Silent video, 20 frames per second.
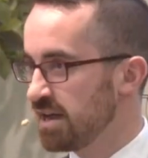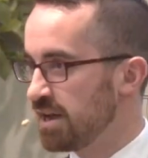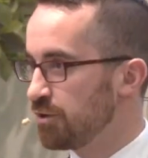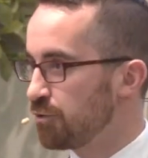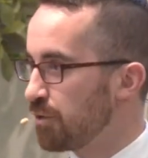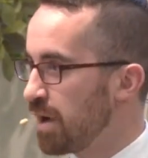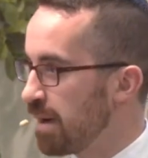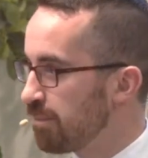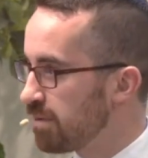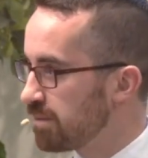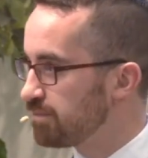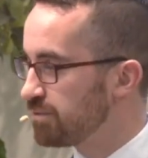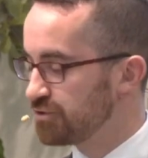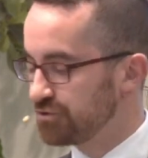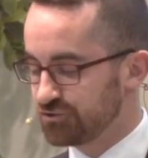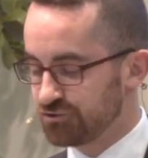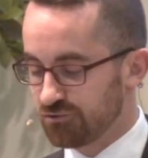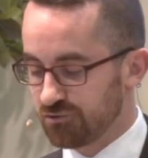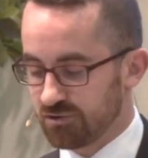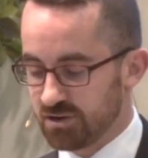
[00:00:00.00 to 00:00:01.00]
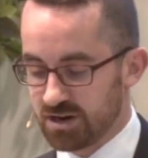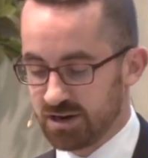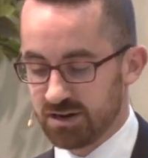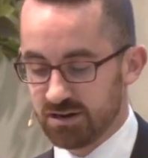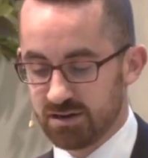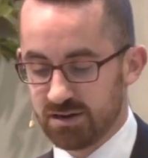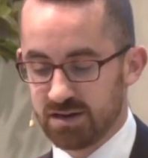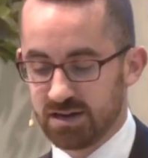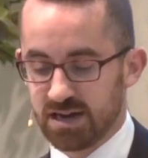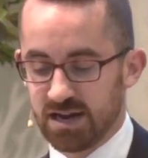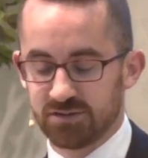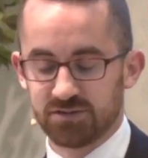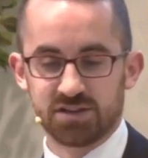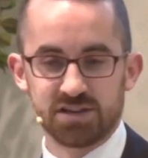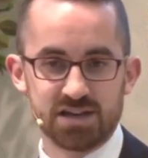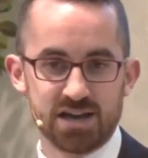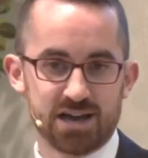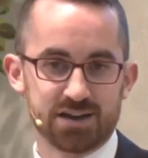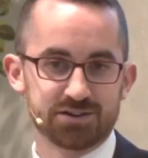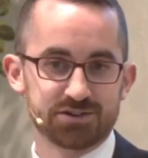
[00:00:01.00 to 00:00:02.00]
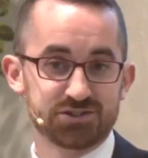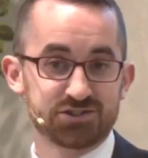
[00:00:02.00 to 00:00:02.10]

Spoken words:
and wrap up the story at the end.